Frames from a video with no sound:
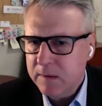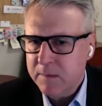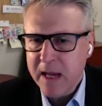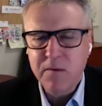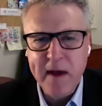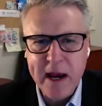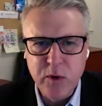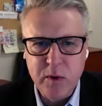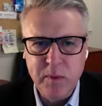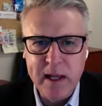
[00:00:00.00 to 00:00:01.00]

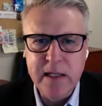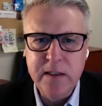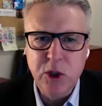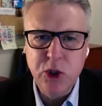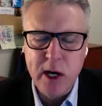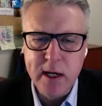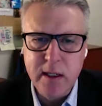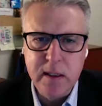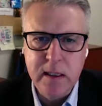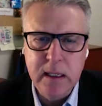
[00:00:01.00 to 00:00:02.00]
manufacturing plants in
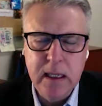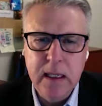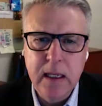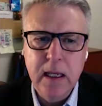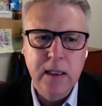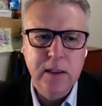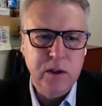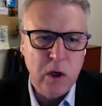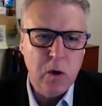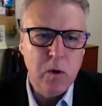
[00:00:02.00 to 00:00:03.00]
China.
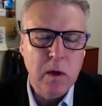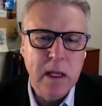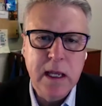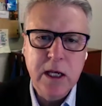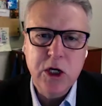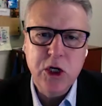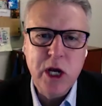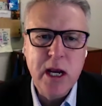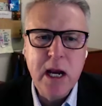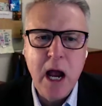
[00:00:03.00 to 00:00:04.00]
So
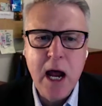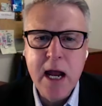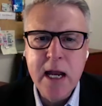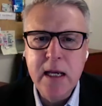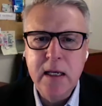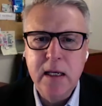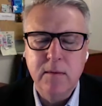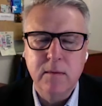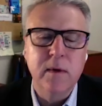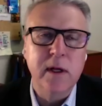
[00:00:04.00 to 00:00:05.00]
Shanghai
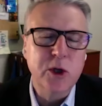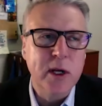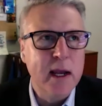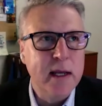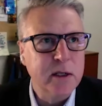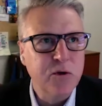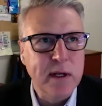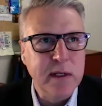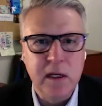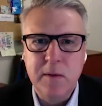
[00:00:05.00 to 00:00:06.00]
well, Shanghai's a
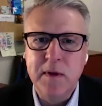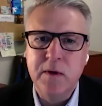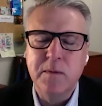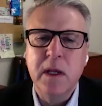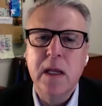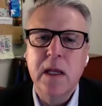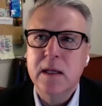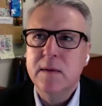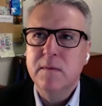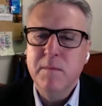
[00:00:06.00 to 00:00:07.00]
trade city, but they're
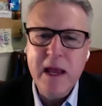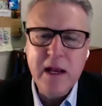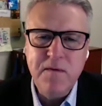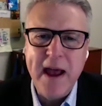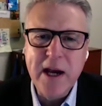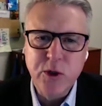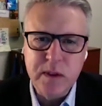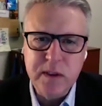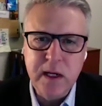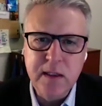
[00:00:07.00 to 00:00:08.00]
manufacturing
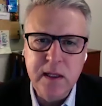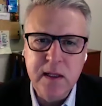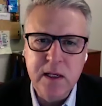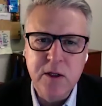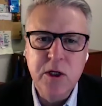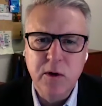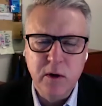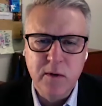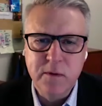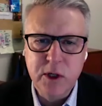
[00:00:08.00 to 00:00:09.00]
cities in the
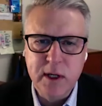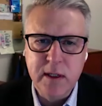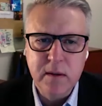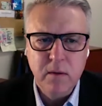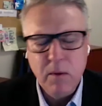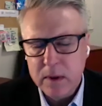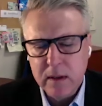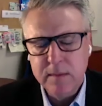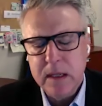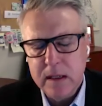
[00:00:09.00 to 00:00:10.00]
interior of China well,
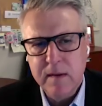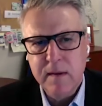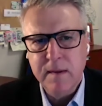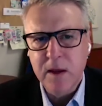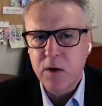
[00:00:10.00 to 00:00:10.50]
that